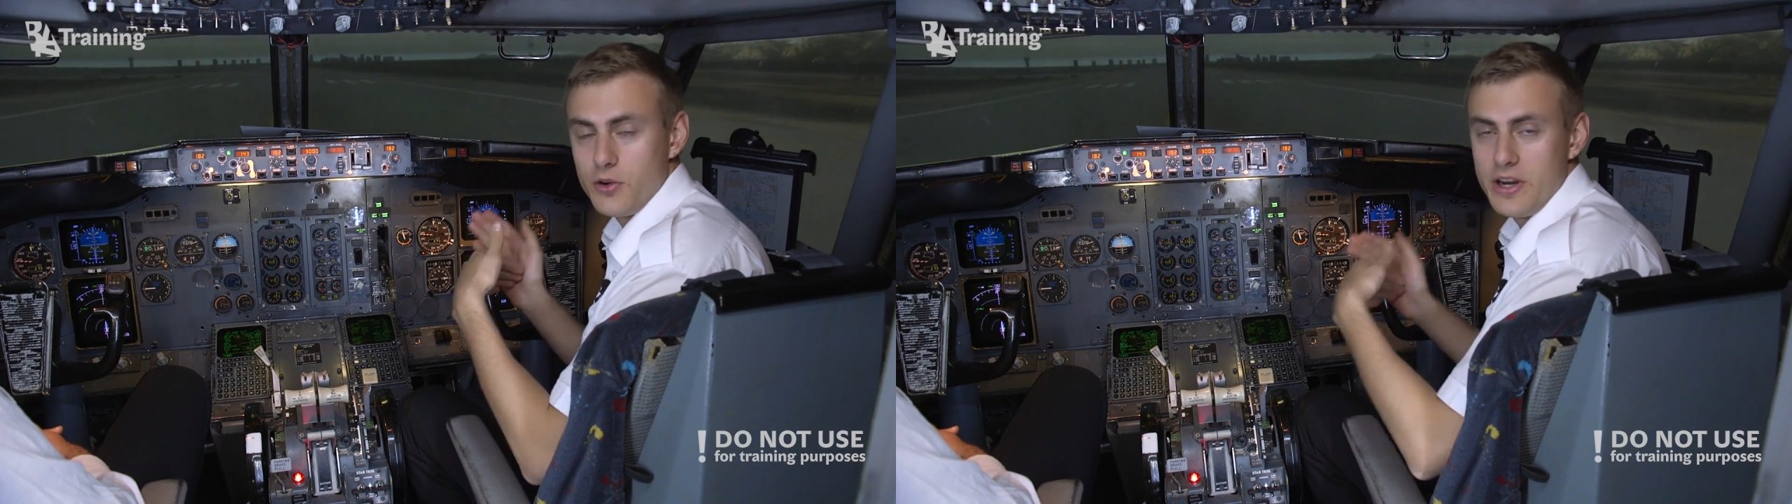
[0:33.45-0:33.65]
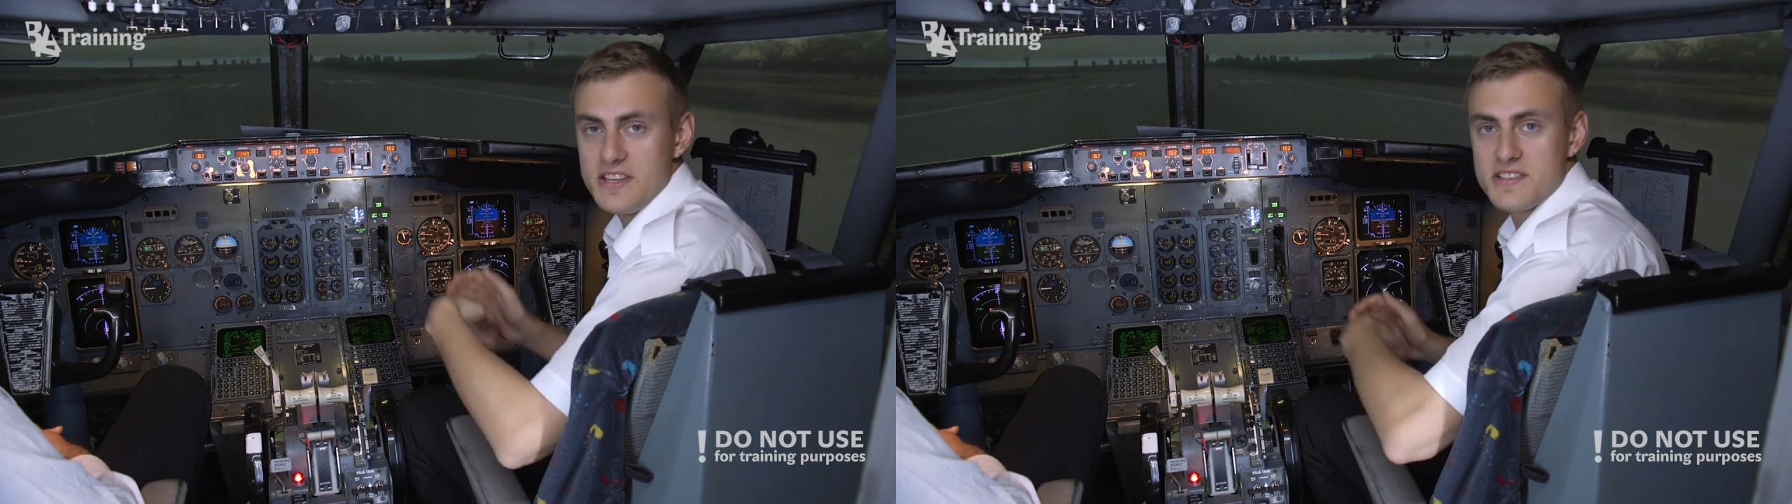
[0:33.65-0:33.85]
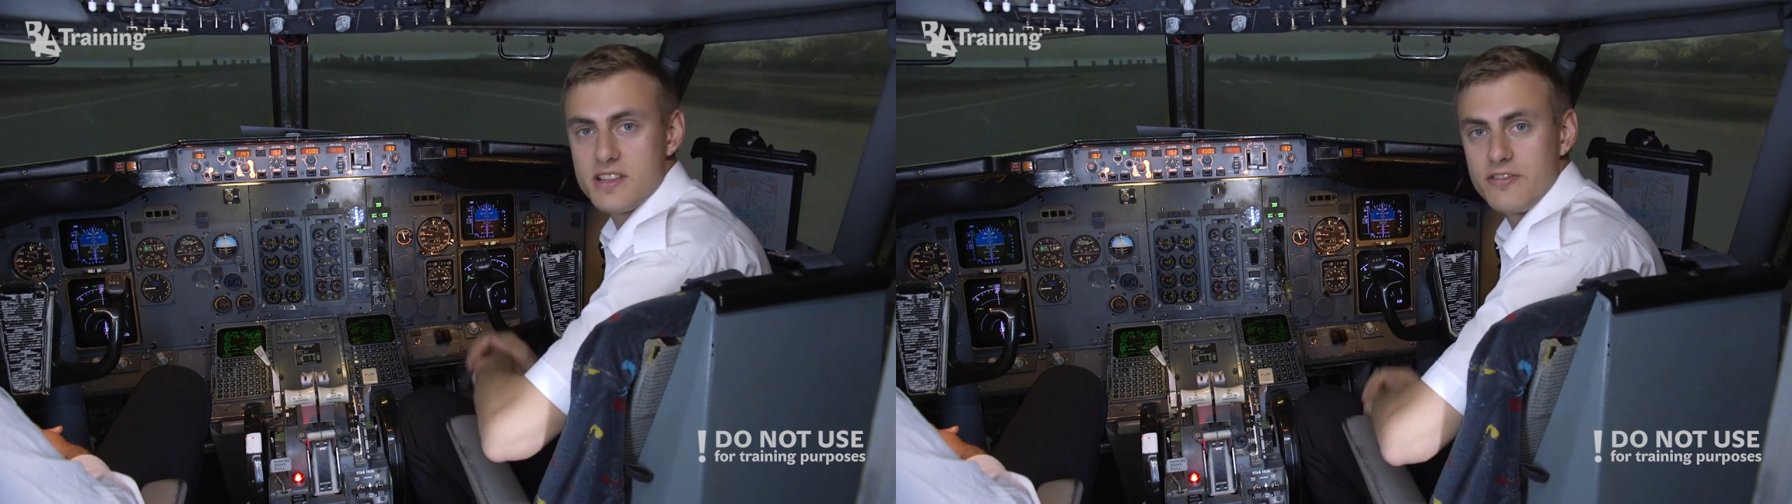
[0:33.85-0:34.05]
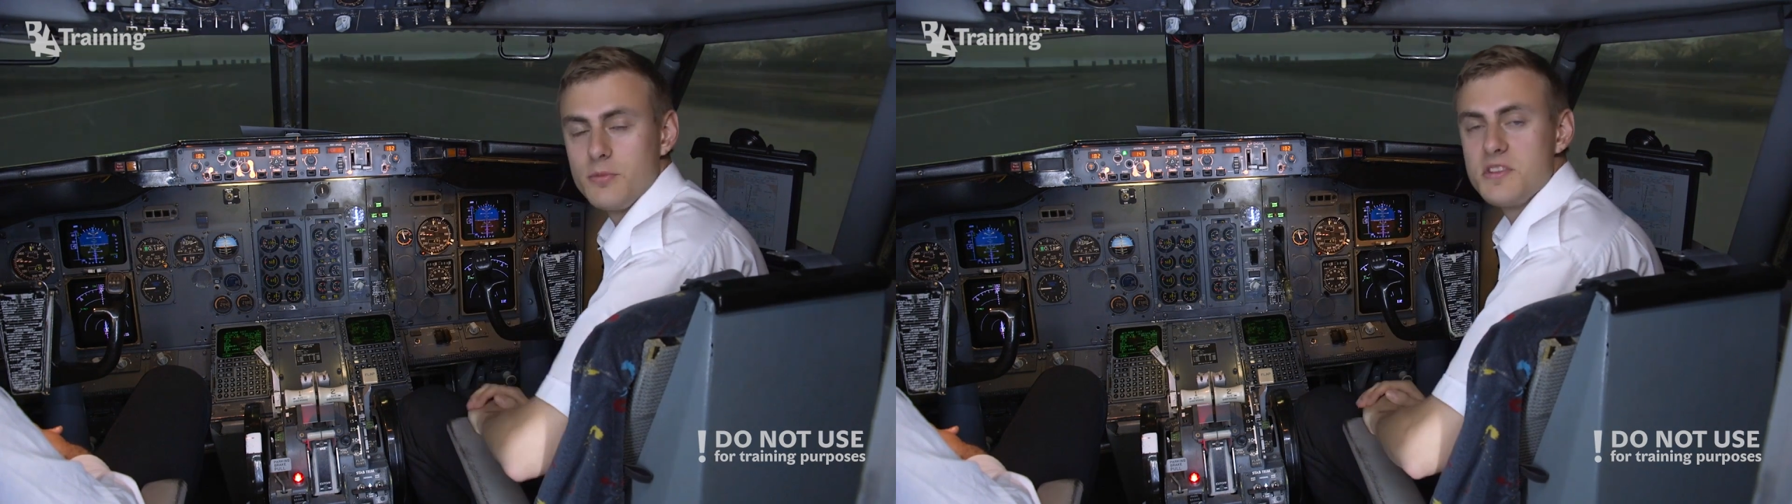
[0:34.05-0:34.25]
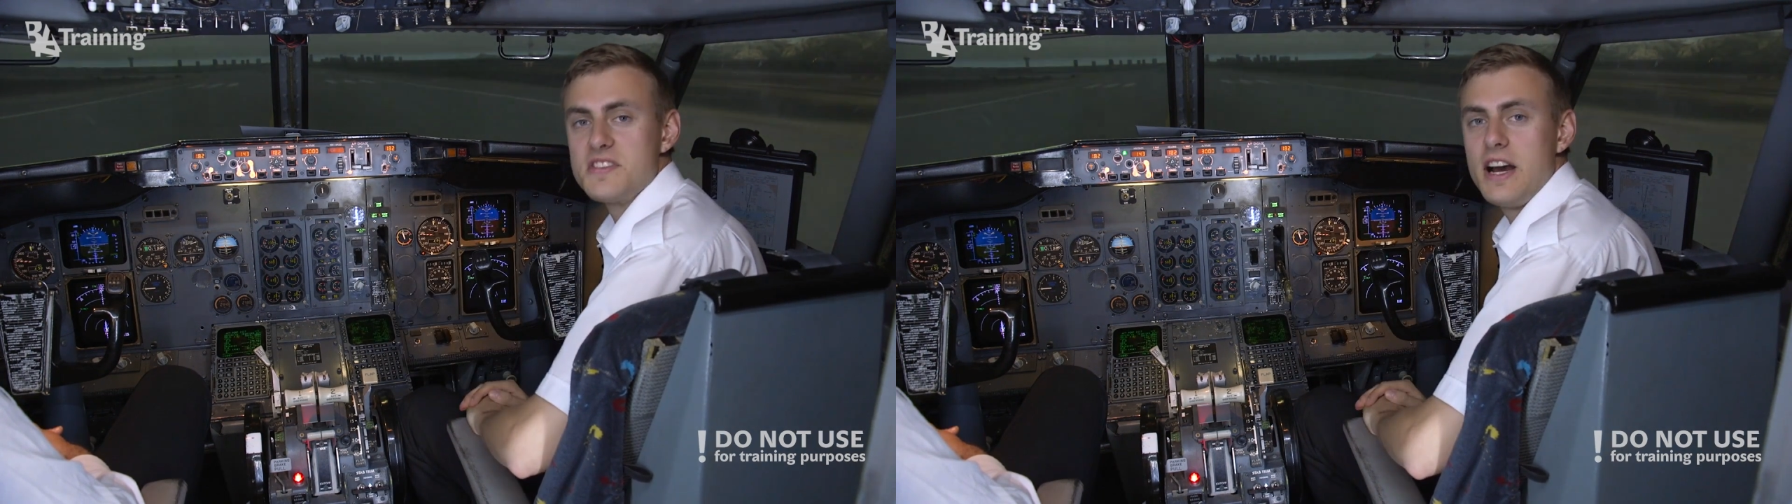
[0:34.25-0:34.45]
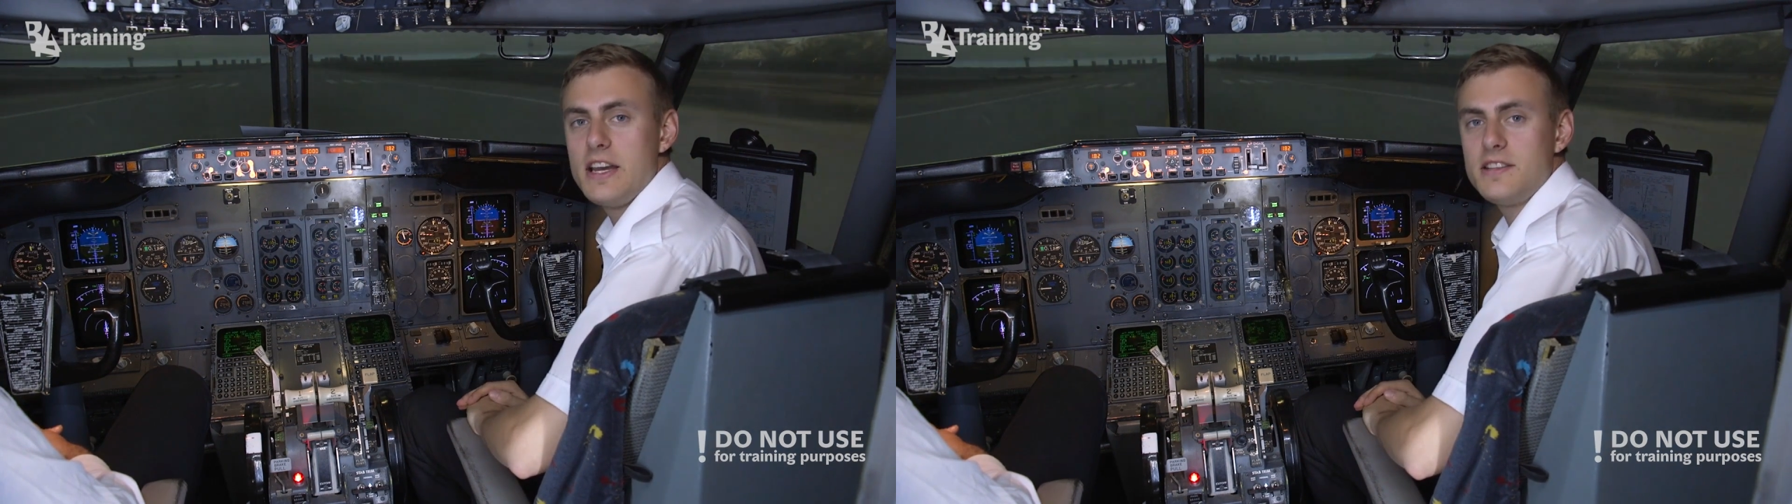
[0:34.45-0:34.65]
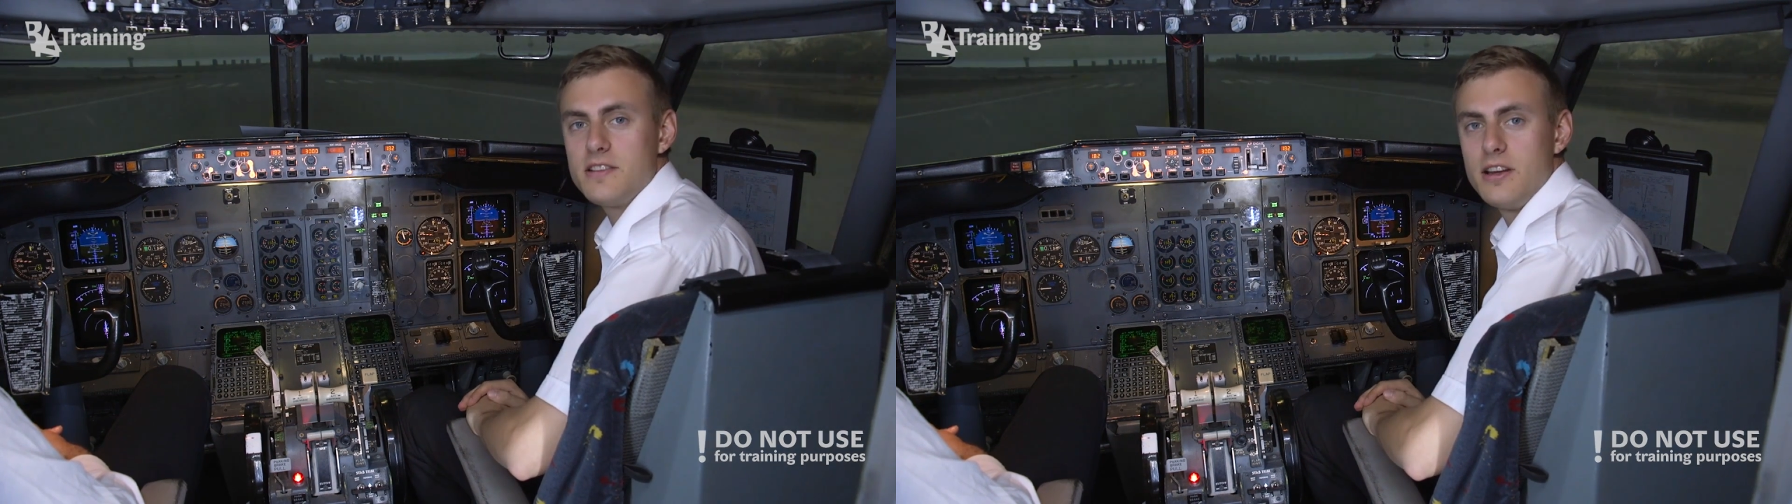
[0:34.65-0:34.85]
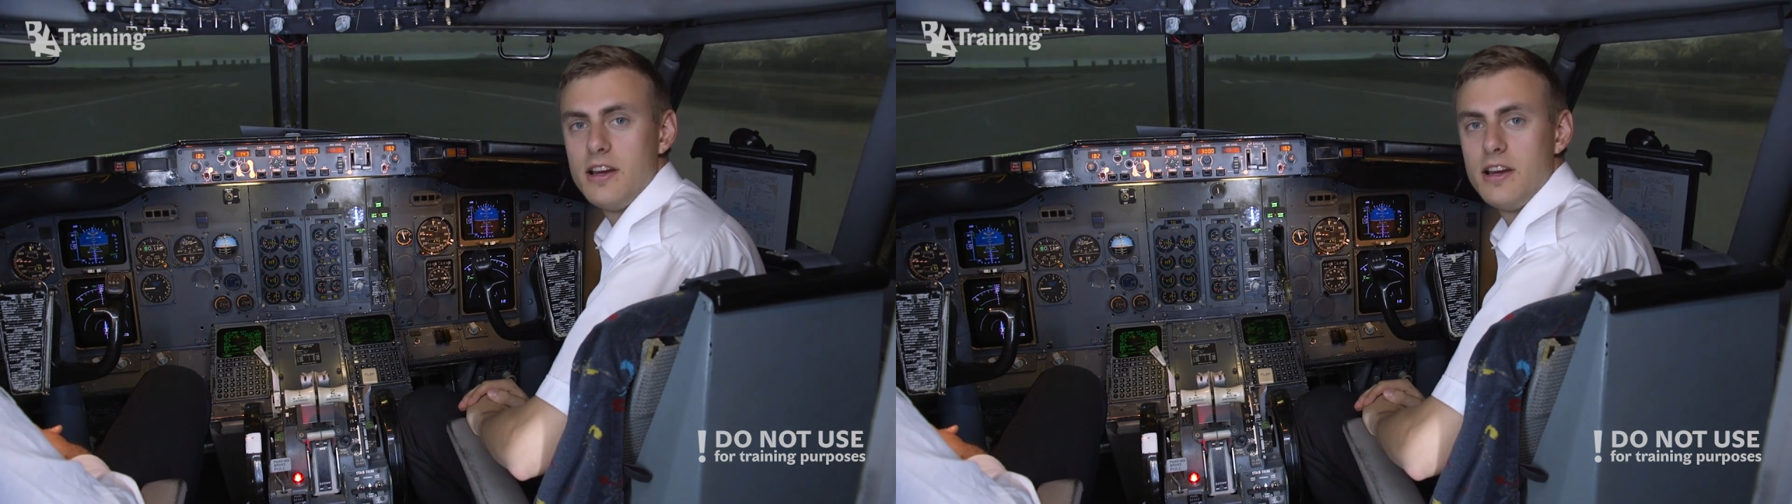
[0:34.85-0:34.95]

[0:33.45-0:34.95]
degrees from the side